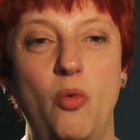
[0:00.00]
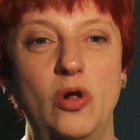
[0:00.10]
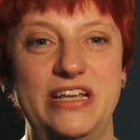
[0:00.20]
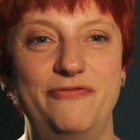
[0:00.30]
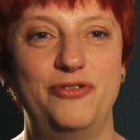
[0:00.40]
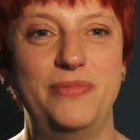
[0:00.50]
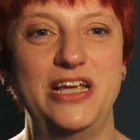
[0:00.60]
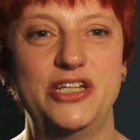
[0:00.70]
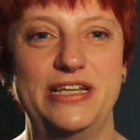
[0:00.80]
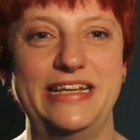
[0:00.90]
what
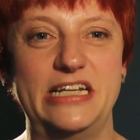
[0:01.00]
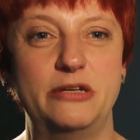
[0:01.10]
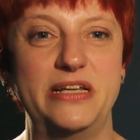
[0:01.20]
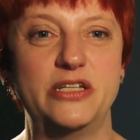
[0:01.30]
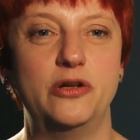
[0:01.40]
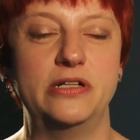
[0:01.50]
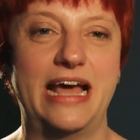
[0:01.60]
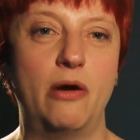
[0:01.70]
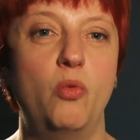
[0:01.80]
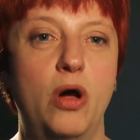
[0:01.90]
information needed to be told
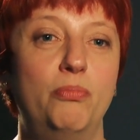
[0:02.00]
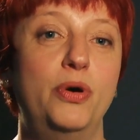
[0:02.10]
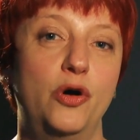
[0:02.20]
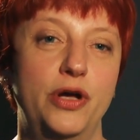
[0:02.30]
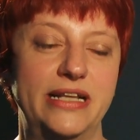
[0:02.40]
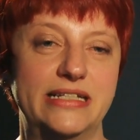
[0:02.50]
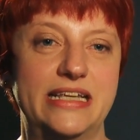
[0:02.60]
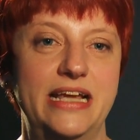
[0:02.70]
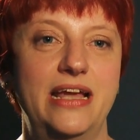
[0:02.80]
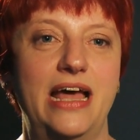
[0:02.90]
at what point.
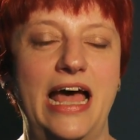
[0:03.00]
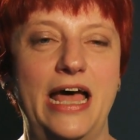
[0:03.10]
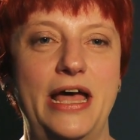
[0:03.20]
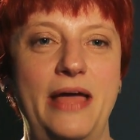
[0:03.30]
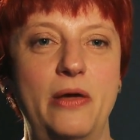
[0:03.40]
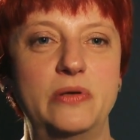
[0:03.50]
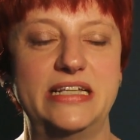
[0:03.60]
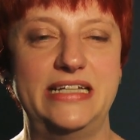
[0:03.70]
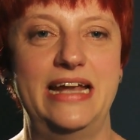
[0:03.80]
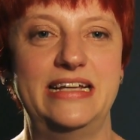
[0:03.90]
And there was a
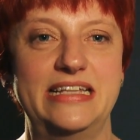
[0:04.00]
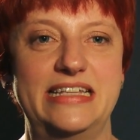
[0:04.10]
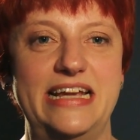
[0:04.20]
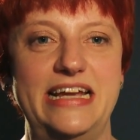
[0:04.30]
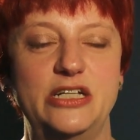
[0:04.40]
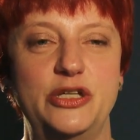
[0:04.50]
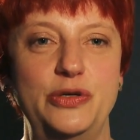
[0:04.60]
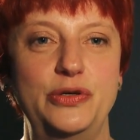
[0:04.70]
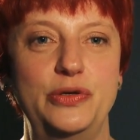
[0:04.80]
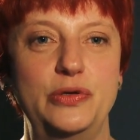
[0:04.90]
tendency
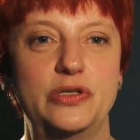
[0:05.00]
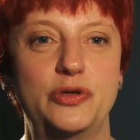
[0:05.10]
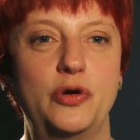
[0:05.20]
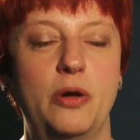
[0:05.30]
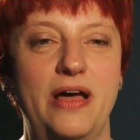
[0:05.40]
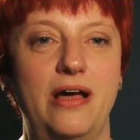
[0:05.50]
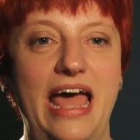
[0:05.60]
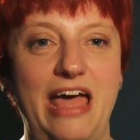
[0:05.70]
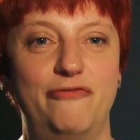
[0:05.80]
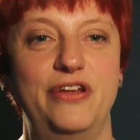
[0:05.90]
to talk about
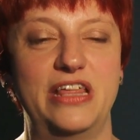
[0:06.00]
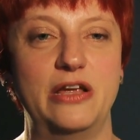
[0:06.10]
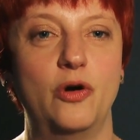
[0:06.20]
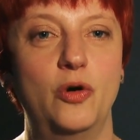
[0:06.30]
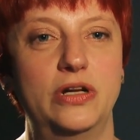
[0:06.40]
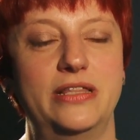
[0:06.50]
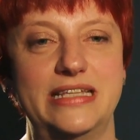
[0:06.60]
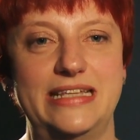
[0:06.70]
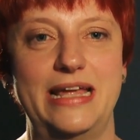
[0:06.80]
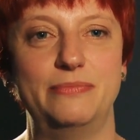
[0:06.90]
everything all at the
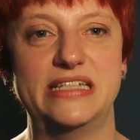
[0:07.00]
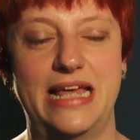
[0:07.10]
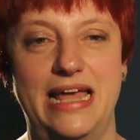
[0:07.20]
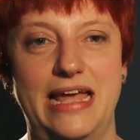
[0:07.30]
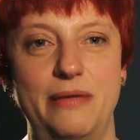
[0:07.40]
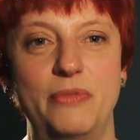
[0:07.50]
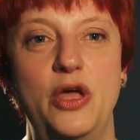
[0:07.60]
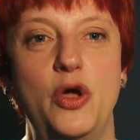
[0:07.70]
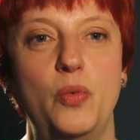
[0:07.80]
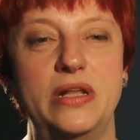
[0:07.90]
same time
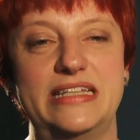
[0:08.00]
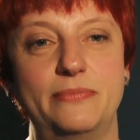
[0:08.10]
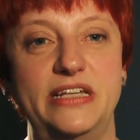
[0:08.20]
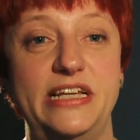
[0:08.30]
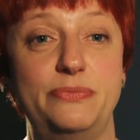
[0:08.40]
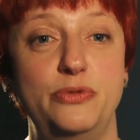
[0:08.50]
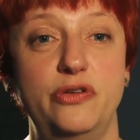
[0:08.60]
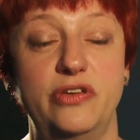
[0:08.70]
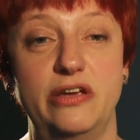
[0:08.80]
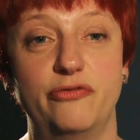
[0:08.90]
when somebody is
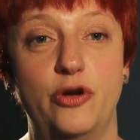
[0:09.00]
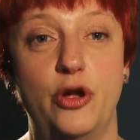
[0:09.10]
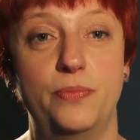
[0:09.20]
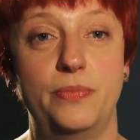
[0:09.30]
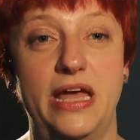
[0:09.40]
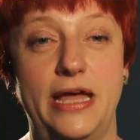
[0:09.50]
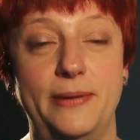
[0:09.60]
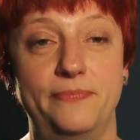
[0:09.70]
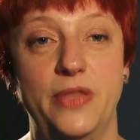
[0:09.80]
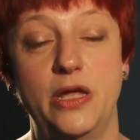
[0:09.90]
moving
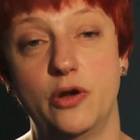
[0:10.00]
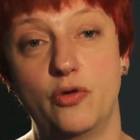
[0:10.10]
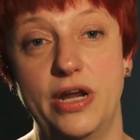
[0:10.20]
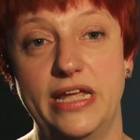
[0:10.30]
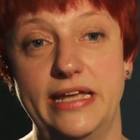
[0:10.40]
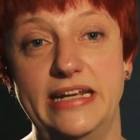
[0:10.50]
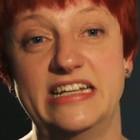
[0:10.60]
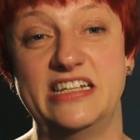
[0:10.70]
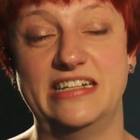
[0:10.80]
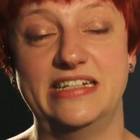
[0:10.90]
from chronic kidney
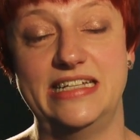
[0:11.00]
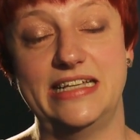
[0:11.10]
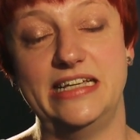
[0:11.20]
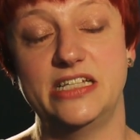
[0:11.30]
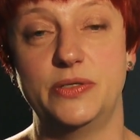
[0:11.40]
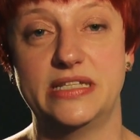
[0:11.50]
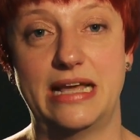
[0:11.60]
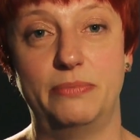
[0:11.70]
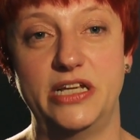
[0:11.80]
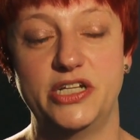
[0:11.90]
disease to
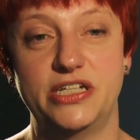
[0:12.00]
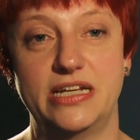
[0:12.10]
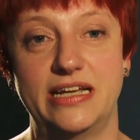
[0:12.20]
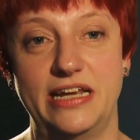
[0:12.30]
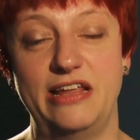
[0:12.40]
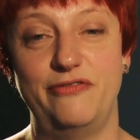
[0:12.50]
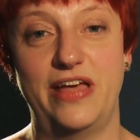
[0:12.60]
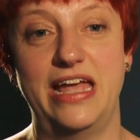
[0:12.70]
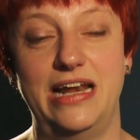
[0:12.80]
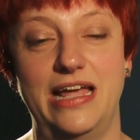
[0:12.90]
established kidney
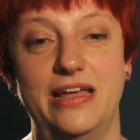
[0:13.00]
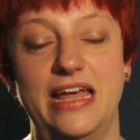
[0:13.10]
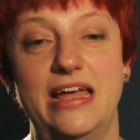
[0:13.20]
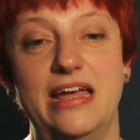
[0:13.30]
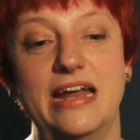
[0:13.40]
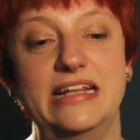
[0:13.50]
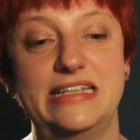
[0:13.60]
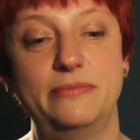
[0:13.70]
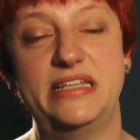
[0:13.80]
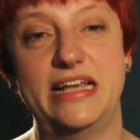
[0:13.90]
failure. And in
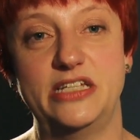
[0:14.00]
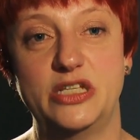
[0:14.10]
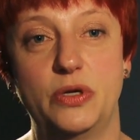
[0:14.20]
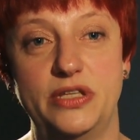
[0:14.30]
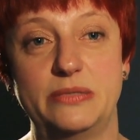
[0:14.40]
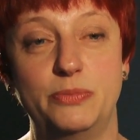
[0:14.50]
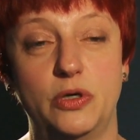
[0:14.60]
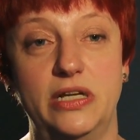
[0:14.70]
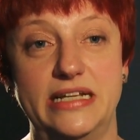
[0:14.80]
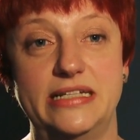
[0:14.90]
some senses what this
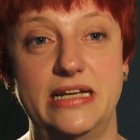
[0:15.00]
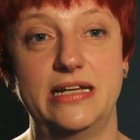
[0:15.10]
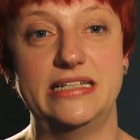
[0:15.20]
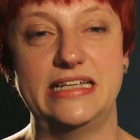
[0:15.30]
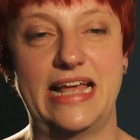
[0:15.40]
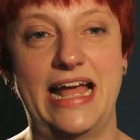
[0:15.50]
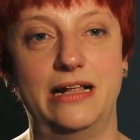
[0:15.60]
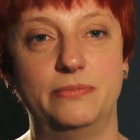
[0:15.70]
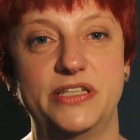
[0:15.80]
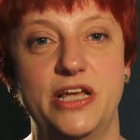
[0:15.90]
booklet does is it
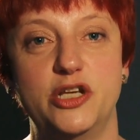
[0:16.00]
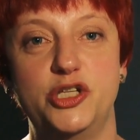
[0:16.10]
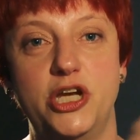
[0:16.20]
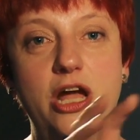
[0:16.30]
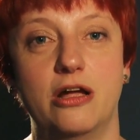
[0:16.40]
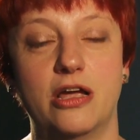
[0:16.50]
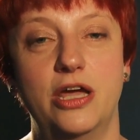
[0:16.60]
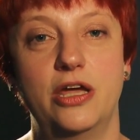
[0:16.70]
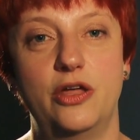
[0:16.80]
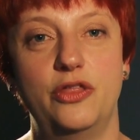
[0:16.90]
helps chunk
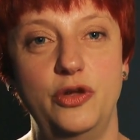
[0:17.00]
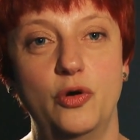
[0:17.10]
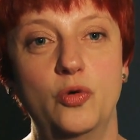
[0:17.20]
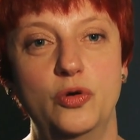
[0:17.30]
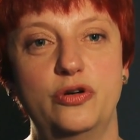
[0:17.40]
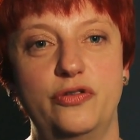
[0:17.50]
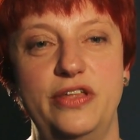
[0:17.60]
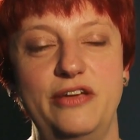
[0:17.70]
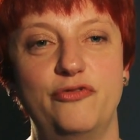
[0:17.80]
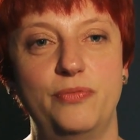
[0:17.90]
the order of
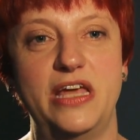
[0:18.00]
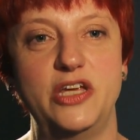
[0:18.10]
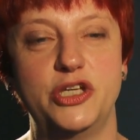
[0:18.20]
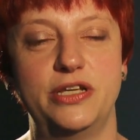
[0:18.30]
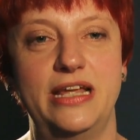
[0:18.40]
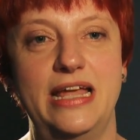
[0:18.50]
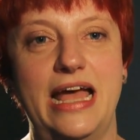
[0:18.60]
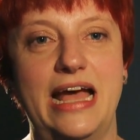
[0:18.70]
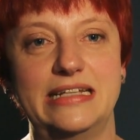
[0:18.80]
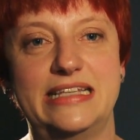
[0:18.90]
the information
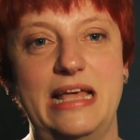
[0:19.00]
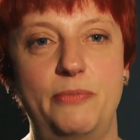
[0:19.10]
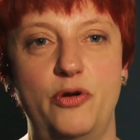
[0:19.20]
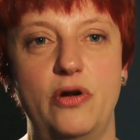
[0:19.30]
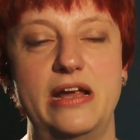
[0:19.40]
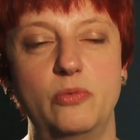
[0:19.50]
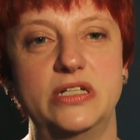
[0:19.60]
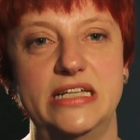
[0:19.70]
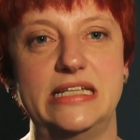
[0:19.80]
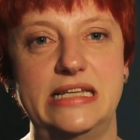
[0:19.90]
and separate
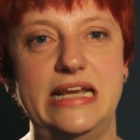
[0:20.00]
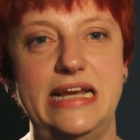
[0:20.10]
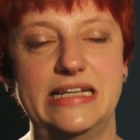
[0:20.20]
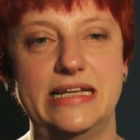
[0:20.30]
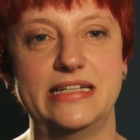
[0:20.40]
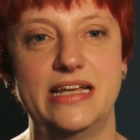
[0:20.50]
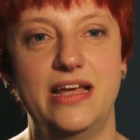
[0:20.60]
what is needed